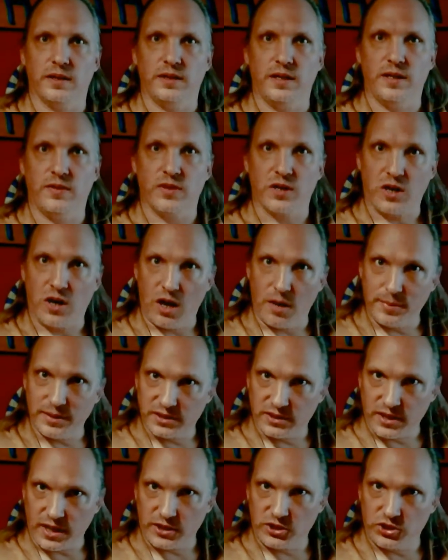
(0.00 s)
In the
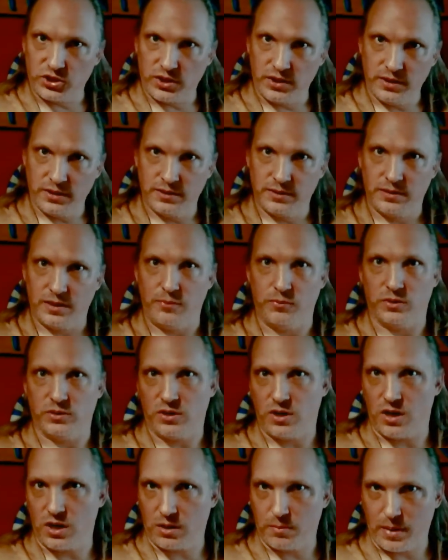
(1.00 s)
comments section, and we'll
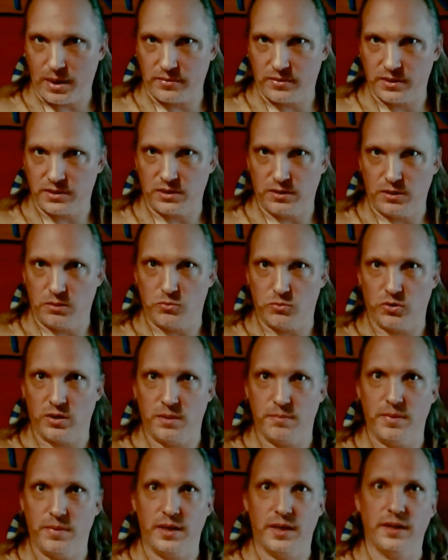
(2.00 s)
talk about this a little more in
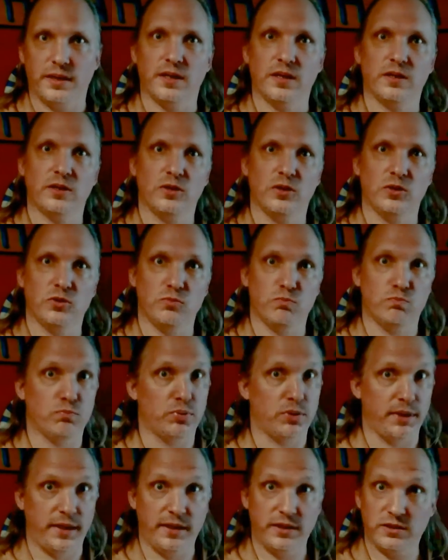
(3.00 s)
a minute,
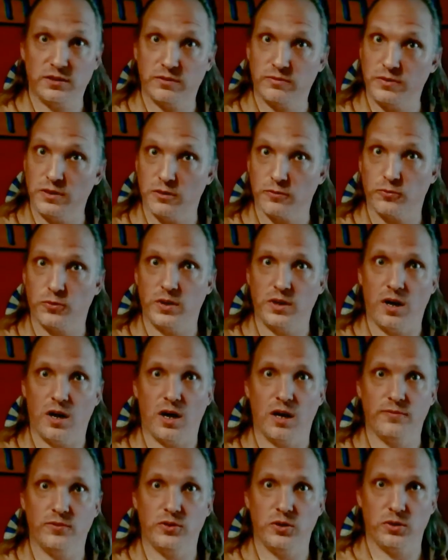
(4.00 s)
please feel free to
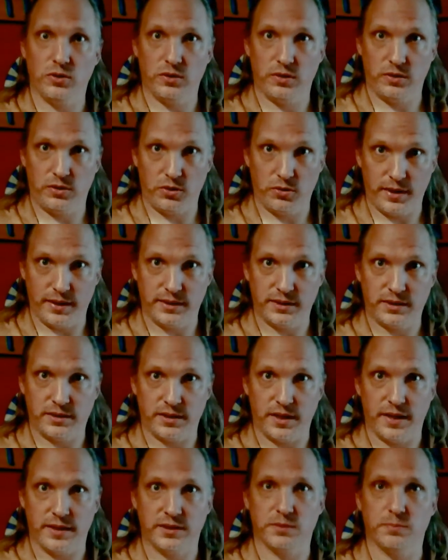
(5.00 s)
offer your
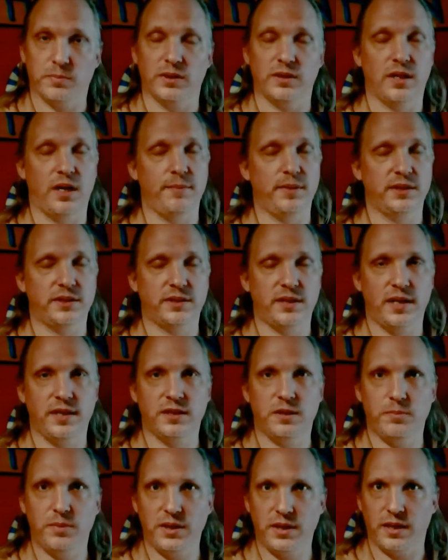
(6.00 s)
insights, but let me say at
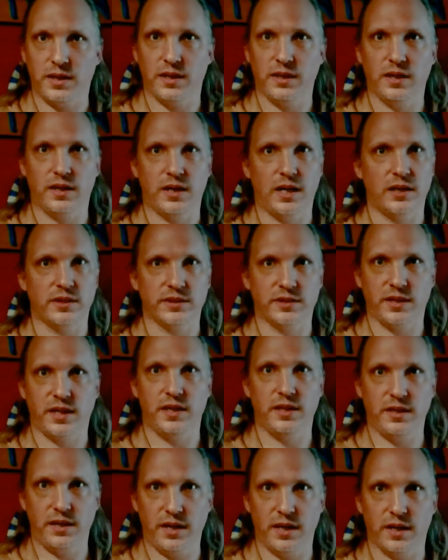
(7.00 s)
the beginning, and I'll say
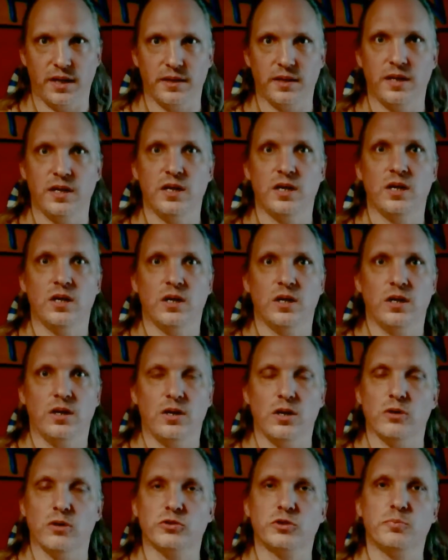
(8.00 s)
it again,
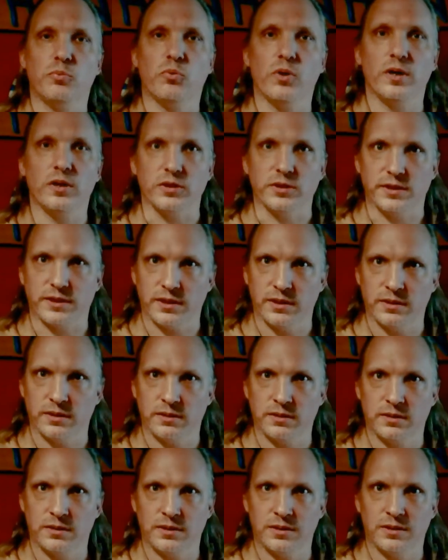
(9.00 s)
no spoilers.
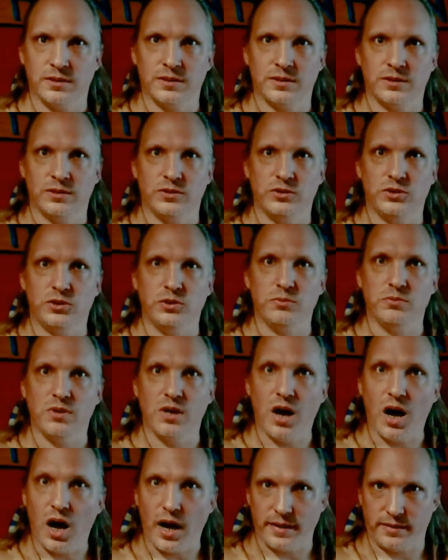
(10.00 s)
Do
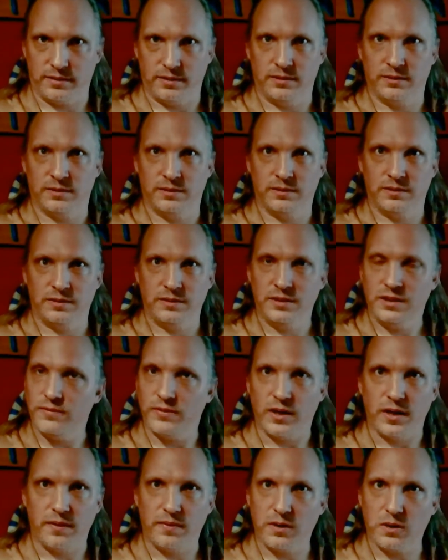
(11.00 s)
not give
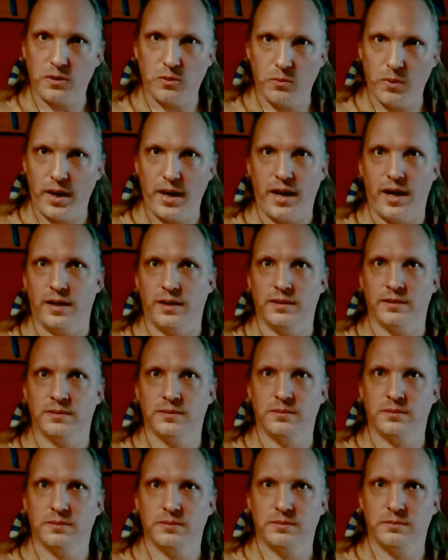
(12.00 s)
anything away,
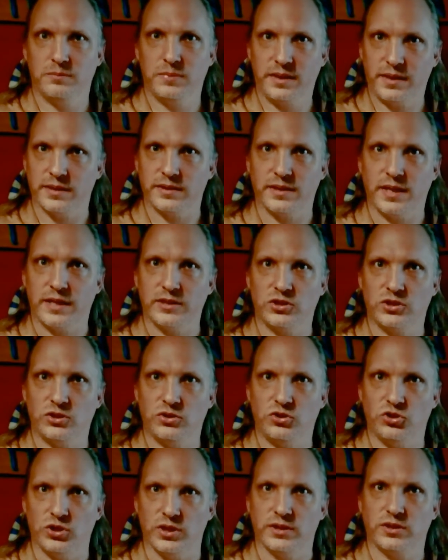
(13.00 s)
because that's
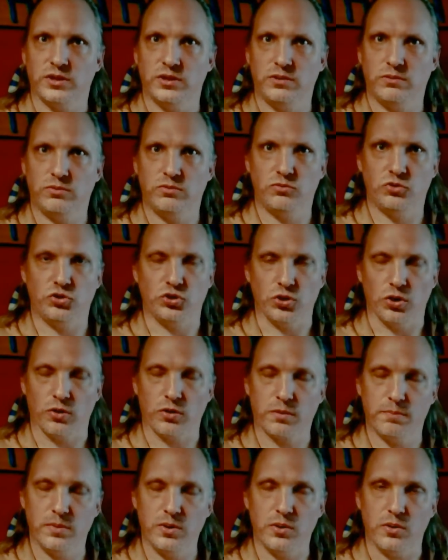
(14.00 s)
just a
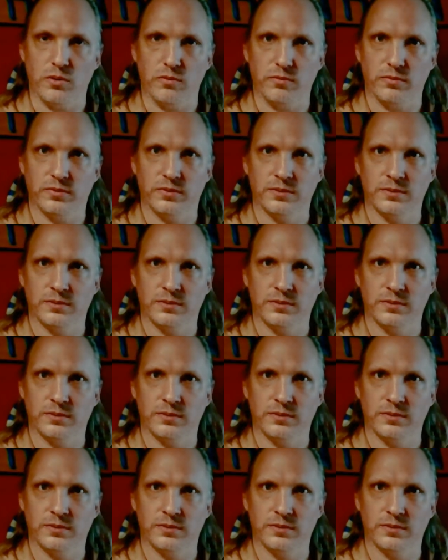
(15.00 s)
jerk move.